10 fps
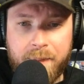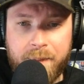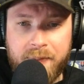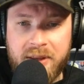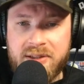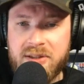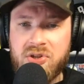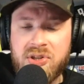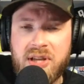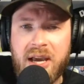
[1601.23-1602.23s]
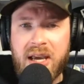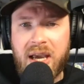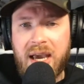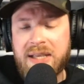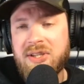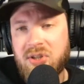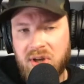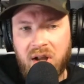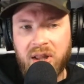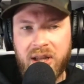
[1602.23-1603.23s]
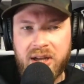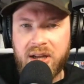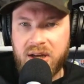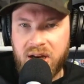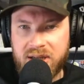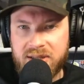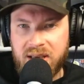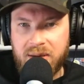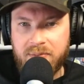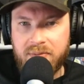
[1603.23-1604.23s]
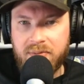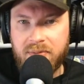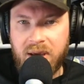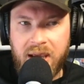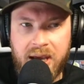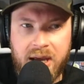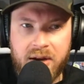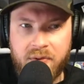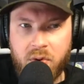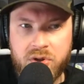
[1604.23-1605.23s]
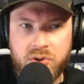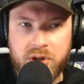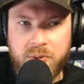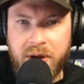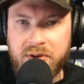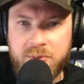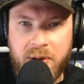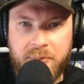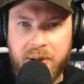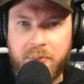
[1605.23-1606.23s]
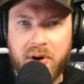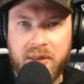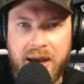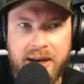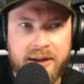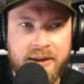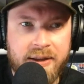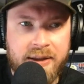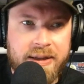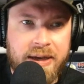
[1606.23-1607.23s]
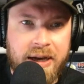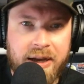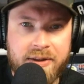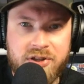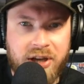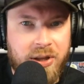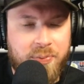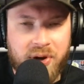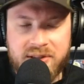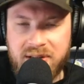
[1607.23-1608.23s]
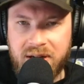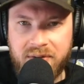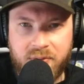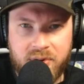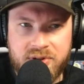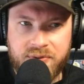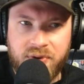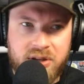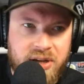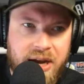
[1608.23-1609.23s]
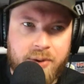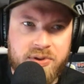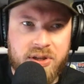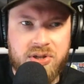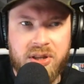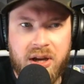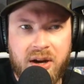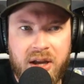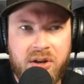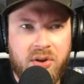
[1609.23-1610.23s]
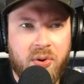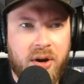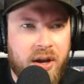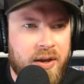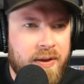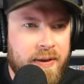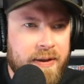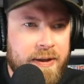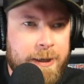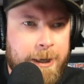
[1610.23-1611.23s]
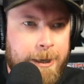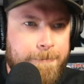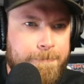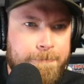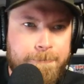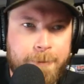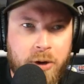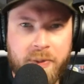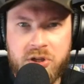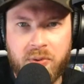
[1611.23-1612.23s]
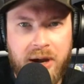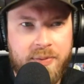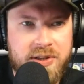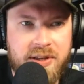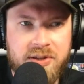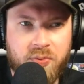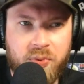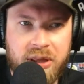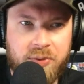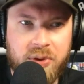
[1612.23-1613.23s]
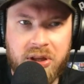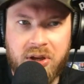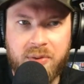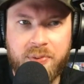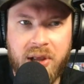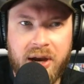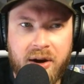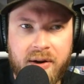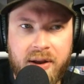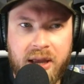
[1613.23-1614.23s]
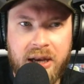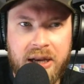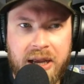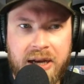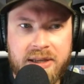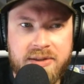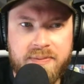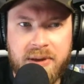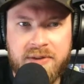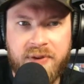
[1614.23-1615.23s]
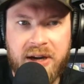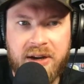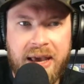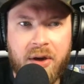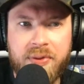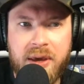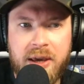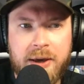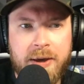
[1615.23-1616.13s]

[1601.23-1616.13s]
This is just a solid Knicks team. And, of course, Julius Randle has been a big part of that. Jalen Brunson, of course, the free agent acquisition there in New York. Mitchell Robinson's a really, really good player and is finally healthy.